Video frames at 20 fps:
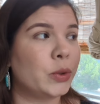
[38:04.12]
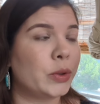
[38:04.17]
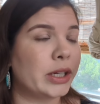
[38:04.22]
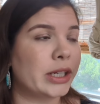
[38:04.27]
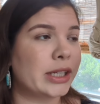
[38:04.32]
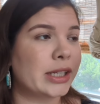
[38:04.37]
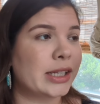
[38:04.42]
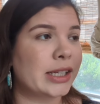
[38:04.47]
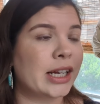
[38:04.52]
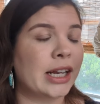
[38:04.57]

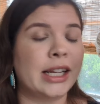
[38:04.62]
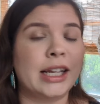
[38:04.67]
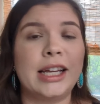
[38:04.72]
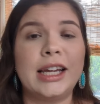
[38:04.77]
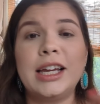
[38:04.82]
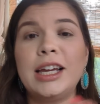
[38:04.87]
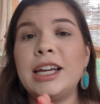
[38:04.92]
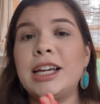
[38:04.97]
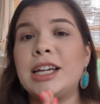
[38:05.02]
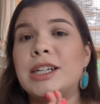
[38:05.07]
unit
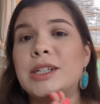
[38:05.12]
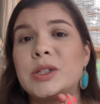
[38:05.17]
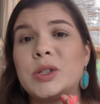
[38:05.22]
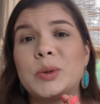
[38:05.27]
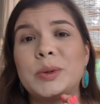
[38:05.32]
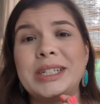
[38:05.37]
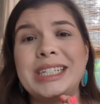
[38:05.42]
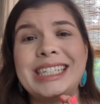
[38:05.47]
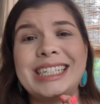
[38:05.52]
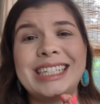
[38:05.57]
study, so
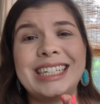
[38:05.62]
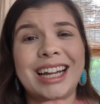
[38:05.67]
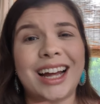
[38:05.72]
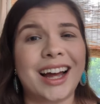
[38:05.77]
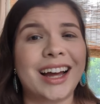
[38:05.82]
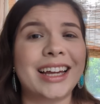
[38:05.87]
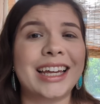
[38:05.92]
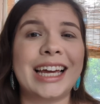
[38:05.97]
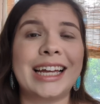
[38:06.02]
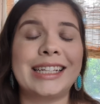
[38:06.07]
we did
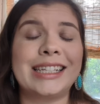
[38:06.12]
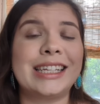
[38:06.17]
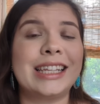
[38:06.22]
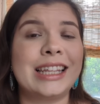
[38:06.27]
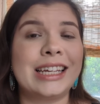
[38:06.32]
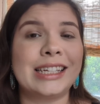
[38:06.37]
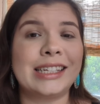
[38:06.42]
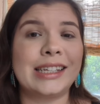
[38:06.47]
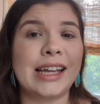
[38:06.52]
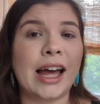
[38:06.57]
not get to
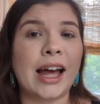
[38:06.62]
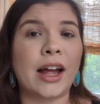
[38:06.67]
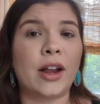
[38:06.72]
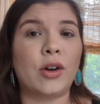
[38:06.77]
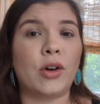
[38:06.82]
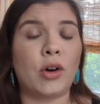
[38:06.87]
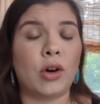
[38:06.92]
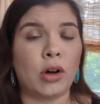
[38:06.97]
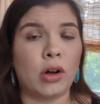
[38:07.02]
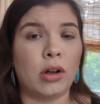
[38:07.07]
this at
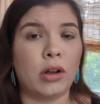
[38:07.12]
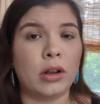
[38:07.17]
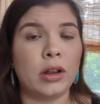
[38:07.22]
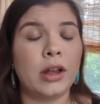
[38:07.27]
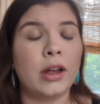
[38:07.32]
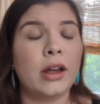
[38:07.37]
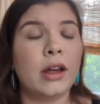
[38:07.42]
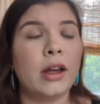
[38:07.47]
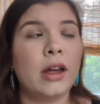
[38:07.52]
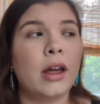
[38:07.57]
all.
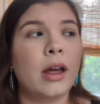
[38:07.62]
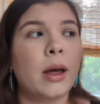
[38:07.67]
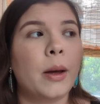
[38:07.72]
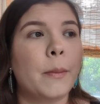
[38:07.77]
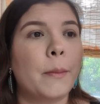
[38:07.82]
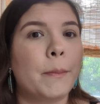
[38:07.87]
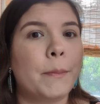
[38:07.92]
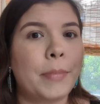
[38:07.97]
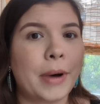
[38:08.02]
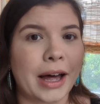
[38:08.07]

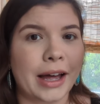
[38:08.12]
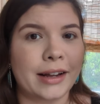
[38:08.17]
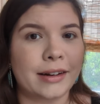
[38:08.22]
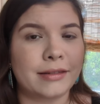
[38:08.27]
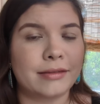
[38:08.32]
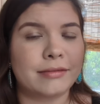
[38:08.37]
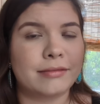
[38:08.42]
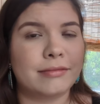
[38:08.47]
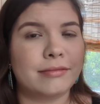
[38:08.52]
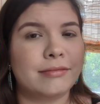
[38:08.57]
But
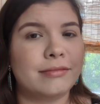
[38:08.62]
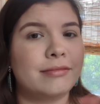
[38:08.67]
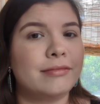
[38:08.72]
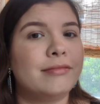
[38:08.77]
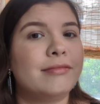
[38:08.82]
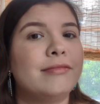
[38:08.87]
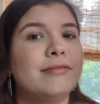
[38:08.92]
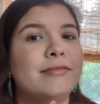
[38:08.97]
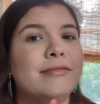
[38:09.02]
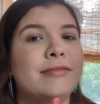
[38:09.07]

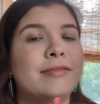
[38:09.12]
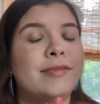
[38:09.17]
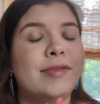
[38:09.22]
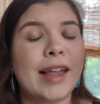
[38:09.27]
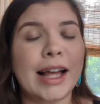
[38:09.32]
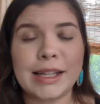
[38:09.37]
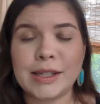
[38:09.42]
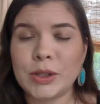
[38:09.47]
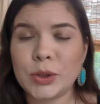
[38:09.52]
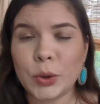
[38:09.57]

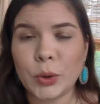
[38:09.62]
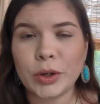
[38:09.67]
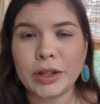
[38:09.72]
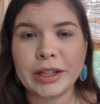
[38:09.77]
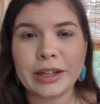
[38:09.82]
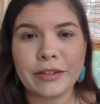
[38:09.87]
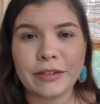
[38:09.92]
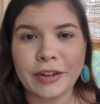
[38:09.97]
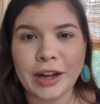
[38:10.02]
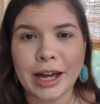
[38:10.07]
that's
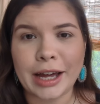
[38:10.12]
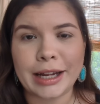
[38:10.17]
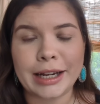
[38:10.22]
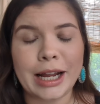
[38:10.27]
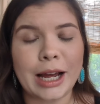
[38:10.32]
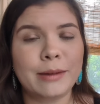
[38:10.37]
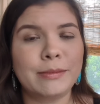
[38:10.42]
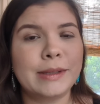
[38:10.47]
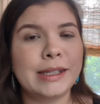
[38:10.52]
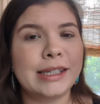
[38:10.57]
totally fine.
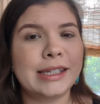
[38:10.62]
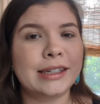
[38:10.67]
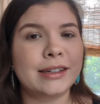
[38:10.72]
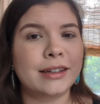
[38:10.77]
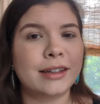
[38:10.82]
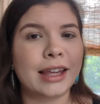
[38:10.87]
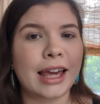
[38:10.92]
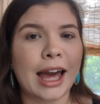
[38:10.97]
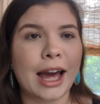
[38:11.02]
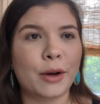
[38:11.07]
I'm
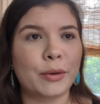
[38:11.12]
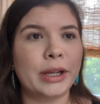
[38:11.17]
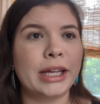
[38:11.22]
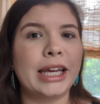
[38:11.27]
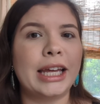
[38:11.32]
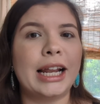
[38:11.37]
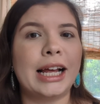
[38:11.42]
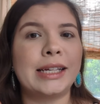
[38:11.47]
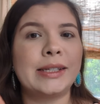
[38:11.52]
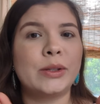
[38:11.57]
still
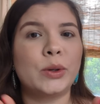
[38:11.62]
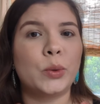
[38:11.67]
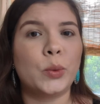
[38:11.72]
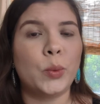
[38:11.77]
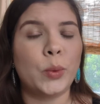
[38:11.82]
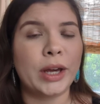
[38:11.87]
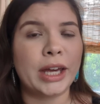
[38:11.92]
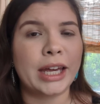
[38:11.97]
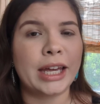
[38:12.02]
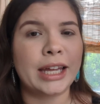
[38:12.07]
counting it as a
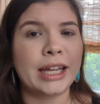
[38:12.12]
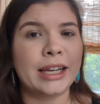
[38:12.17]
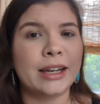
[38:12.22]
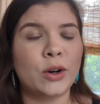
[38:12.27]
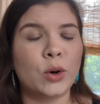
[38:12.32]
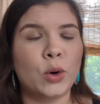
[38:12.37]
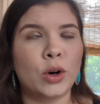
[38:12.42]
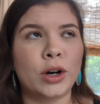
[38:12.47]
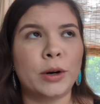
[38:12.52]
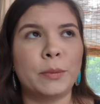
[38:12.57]
win
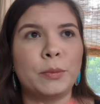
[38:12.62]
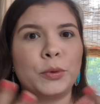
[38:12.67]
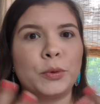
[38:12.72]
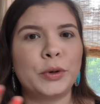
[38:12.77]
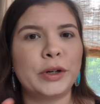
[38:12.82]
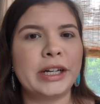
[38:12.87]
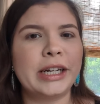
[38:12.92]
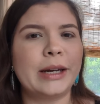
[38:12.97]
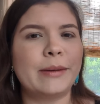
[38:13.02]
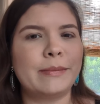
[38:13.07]
or a
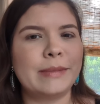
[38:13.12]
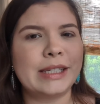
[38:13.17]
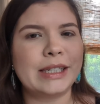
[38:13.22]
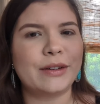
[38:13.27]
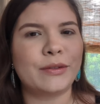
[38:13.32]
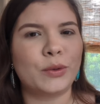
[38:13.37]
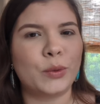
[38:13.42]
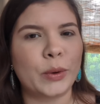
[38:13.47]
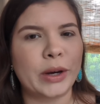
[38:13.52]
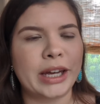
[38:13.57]

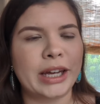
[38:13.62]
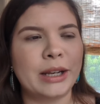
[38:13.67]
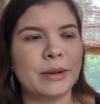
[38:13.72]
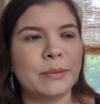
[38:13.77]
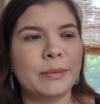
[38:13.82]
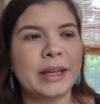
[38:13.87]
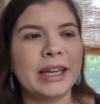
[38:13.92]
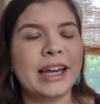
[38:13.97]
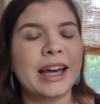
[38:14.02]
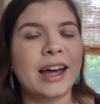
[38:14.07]
preemptive win
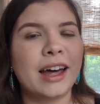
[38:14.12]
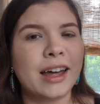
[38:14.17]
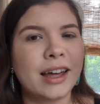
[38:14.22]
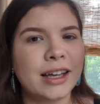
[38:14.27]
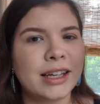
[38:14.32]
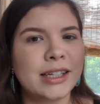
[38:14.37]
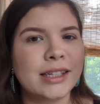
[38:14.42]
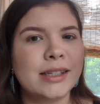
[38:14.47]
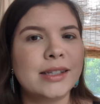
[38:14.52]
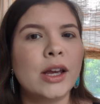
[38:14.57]

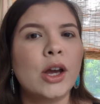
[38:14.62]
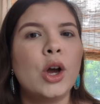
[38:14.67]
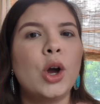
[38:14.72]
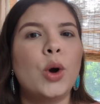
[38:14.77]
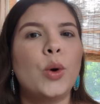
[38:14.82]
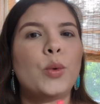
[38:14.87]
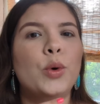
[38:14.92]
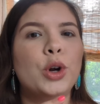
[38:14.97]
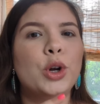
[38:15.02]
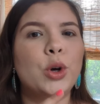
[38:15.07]
because
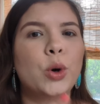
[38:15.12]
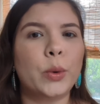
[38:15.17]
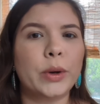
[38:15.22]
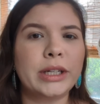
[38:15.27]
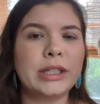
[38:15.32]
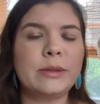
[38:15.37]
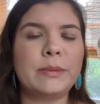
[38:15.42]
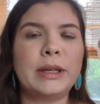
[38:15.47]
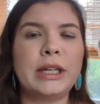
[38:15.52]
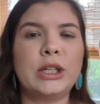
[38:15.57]
we're
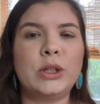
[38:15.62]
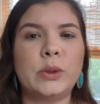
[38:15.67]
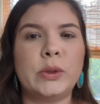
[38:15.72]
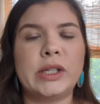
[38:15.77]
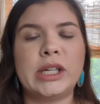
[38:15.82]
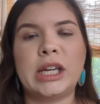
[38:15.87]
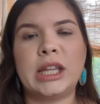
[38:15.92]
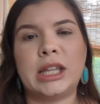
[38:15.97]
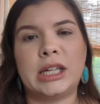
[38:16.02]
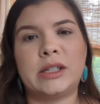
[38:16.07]
going to be
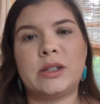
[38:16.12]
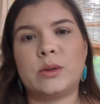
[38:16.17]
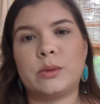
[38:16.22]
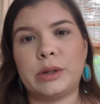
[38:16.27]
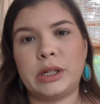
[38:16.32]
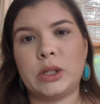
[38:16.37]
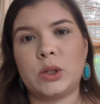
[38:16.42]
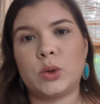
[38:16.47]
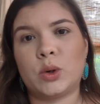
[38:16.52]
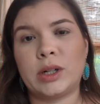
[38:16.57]
using this
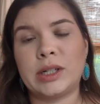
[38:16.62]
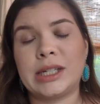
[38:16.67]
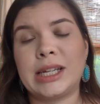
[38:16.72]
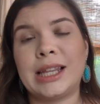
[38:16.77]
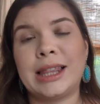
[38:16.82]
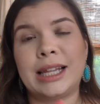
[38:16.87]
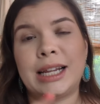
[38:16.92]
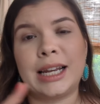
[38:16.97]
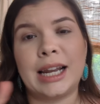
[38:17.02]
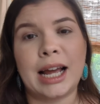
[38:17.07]
resource
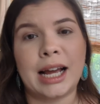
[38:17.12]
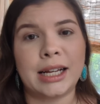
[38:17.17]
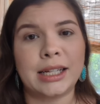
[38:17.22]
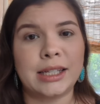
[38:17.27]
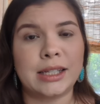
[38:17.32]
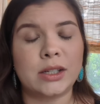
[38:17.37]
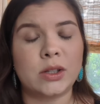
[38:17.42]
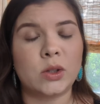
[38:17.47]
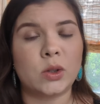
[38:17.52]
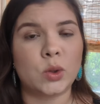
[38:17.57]
in the
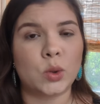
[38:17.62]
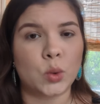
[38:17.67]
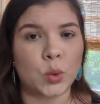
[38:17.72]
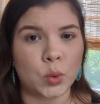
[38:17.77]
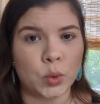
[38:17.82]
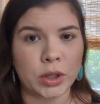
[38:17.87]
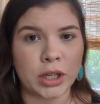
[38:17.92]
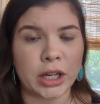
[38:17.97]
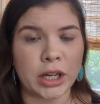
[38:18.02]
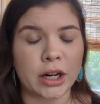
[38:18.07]
next
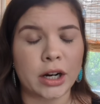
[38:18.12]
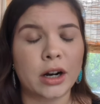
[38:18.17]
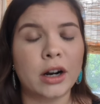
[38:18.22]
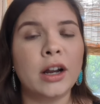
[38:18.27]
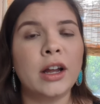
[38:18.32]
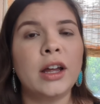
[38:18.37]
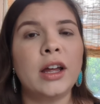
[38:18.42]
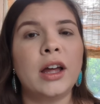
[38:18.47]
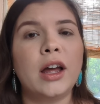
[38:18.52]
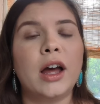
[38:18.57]
school year.